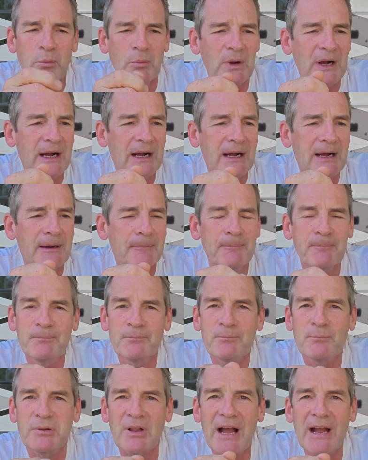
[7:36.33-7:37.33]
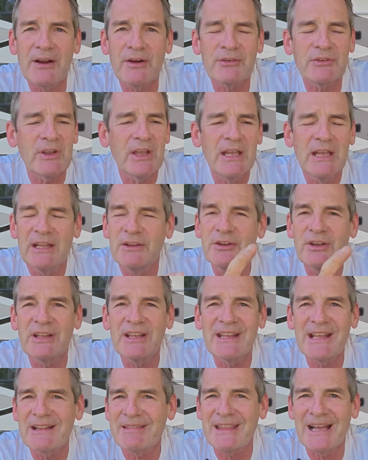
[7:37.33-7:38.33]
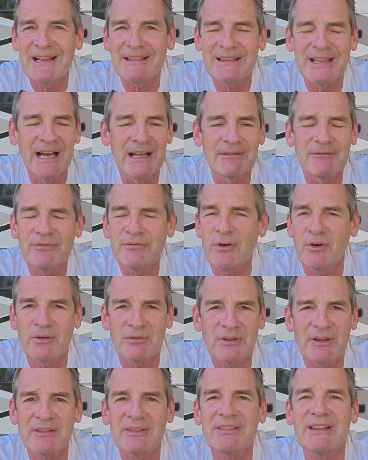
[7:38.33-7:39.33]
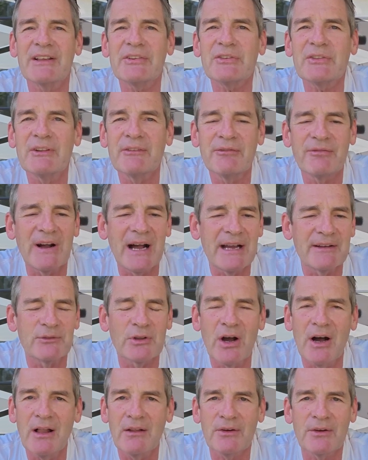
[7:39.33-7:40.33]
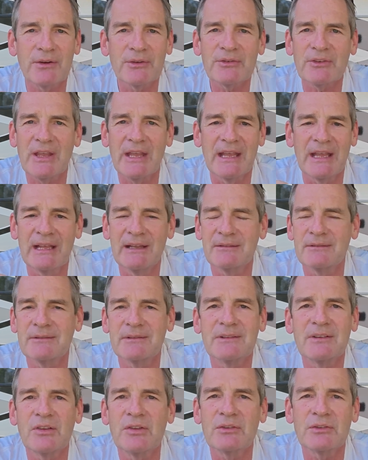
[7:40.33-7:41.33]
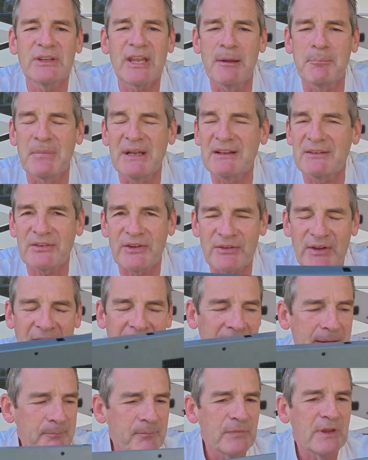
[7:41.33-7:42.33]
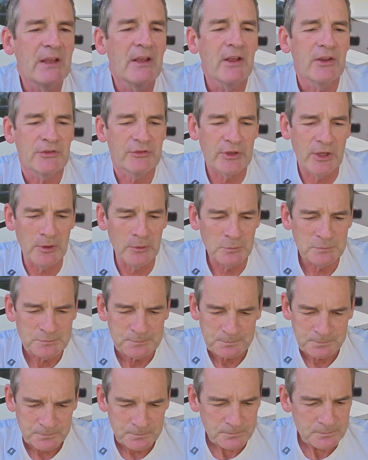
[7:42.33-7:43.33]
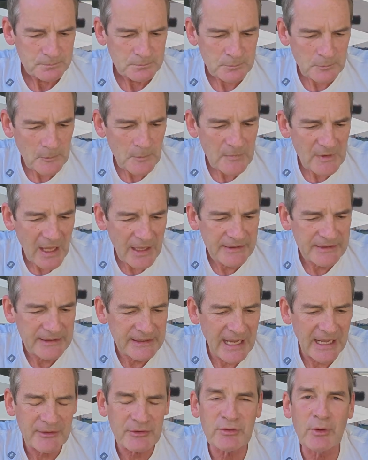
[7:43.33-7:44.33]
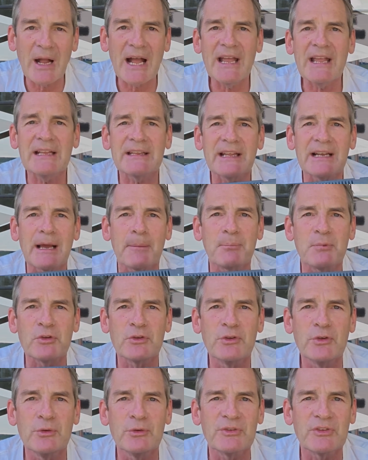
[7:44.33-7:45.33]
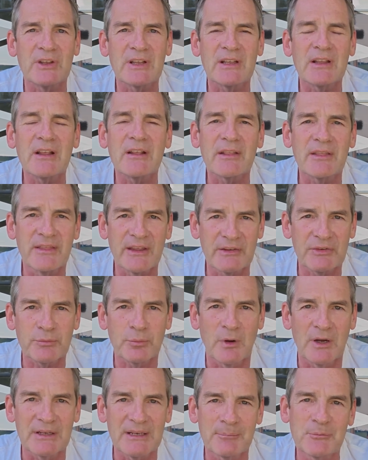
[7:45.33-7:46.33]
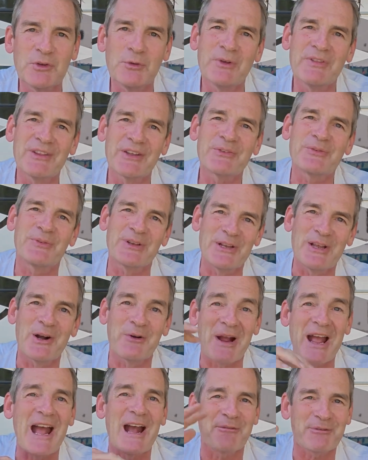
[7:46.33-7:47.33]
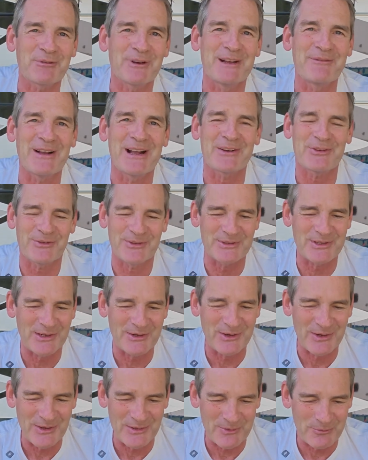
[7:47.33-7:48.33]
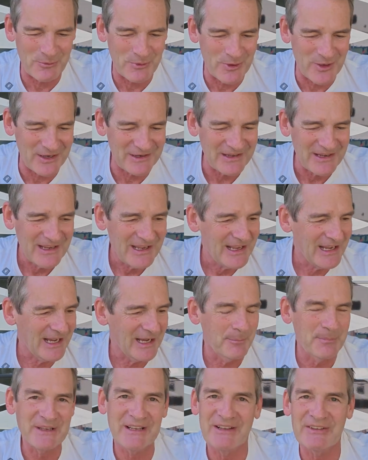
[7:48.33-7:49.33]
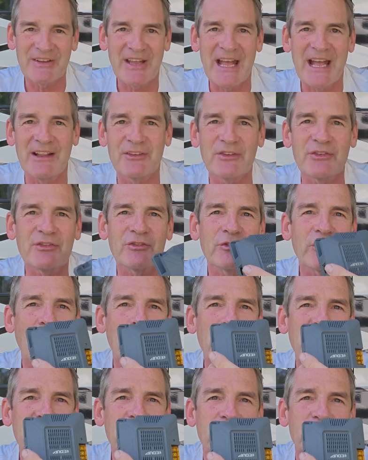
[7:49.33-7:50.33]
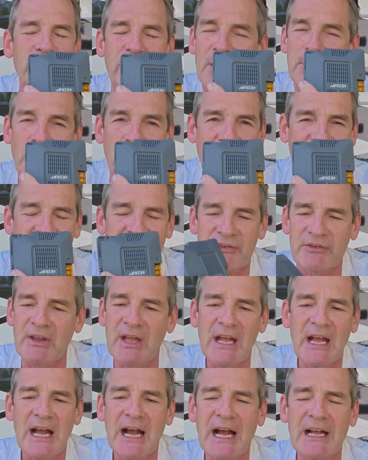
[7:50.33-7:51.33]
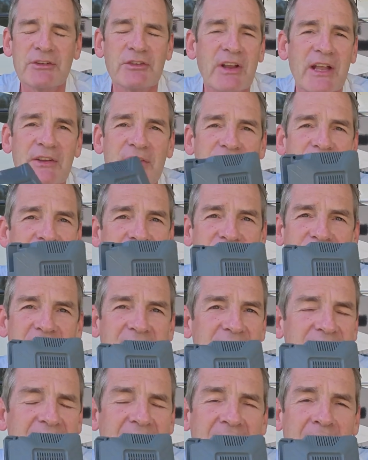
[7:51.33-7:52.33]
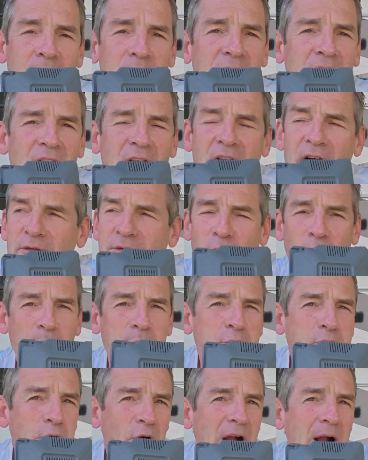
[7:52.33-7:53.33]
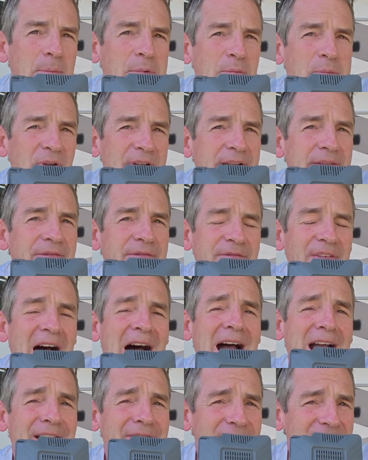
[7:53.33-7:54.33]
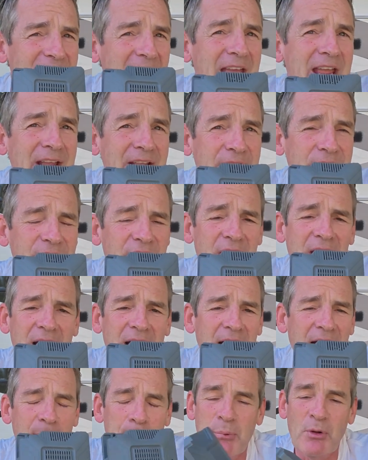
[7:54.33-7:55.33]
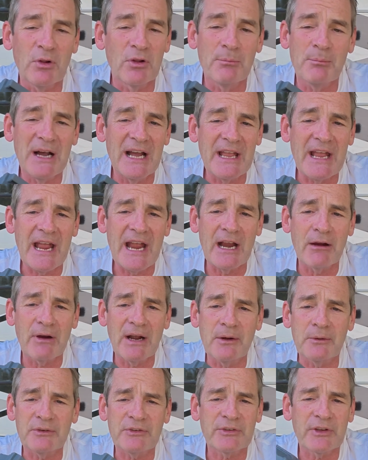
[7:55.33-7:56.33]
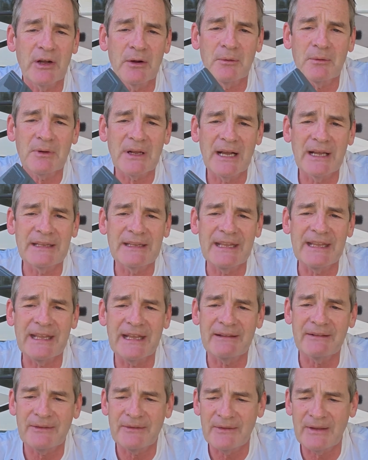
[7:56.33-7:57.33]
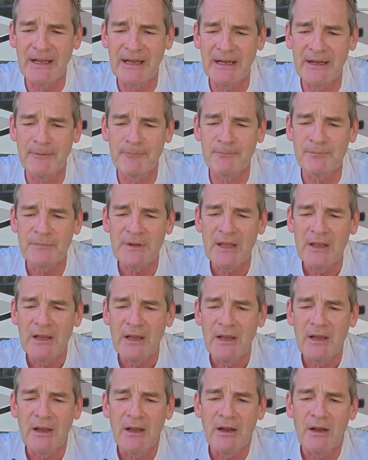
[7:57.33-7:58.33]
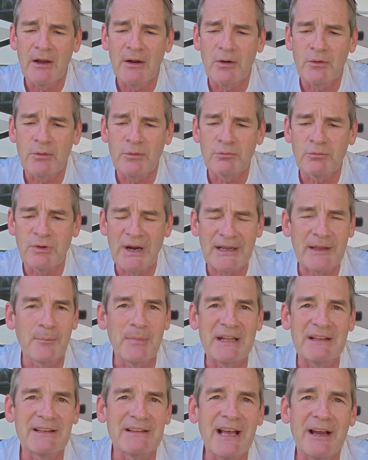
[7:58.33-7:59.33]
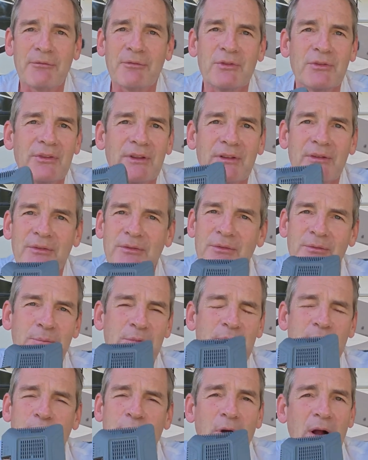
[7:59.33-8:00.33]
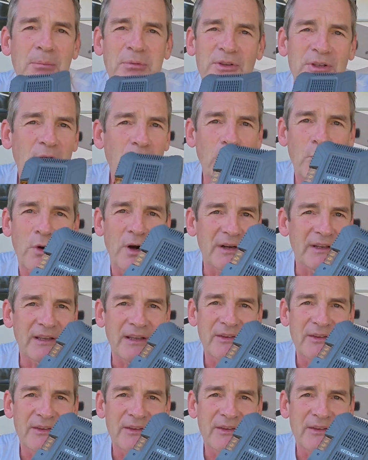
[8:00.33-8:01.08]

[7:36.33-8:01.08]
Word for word: uh, pliers, and you can get that done for less than $5 in 10 minutes of time. So yeah, so I ended up using this one. I'm doing this video after I've actually done all the work uh, because I had so much trouble with this. I chased this thing down for probably five days uh, pulling my hair out. So I can't um, recommend enough. You probably don't want to